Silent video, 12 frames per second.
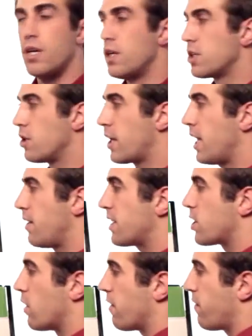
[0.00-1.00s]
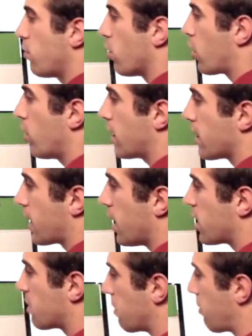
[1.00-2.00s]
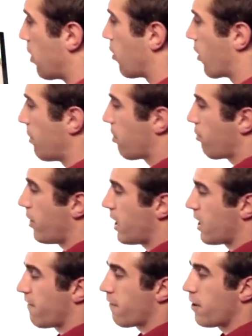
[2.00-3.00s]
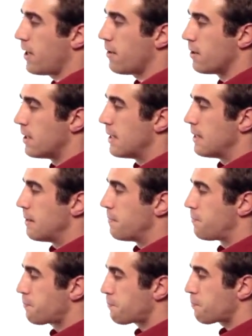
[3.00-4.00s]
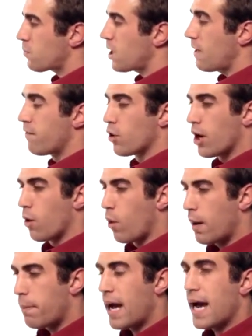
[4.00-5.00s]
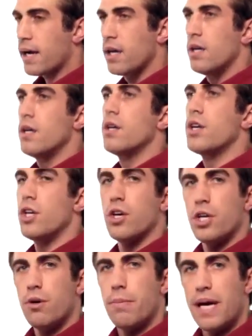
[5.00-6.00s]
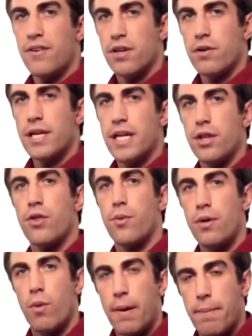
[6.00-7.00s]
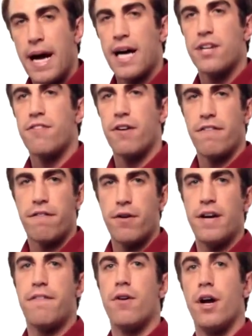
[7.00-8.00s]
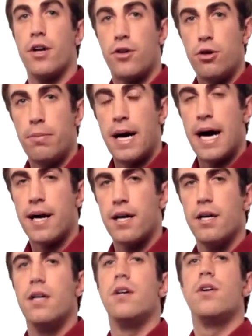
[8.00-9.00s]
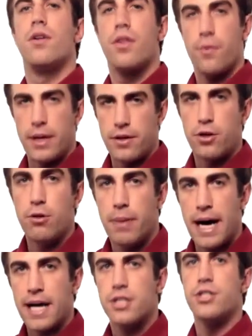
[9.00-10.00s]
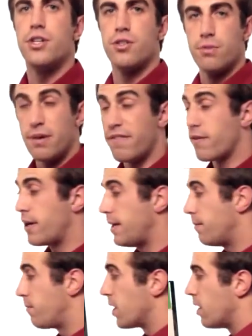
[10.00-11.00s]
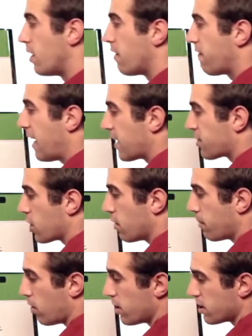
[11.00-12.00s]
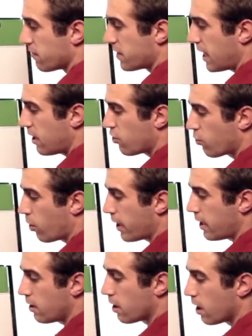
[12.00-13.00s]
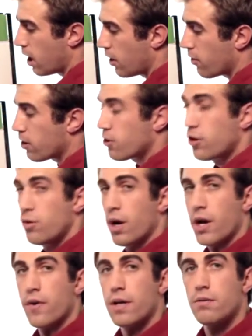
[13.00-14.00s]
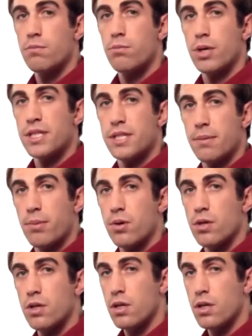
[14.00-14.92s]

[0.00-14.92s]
So again, this overview real quick, the customer program, 3 you get free. If you're on a 1-pack, you would basically need 3 1-packs for it free. If you're on a 2-pack, 3 2-packs, yours would be free. Fast start bonus of 10, 20, 100, or 200, pretty simple.